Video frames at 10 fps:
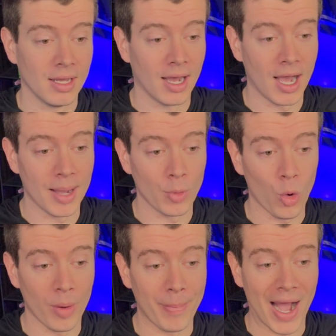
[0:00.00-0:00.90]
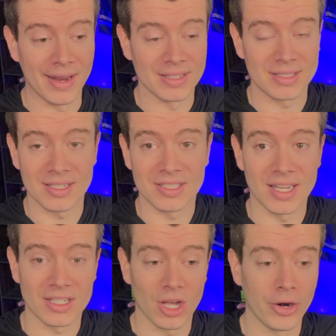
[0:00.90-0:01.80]
um, or minus
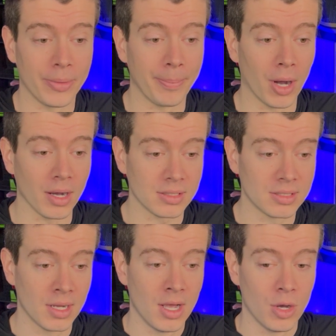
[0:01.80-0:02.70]
six hundred bucks,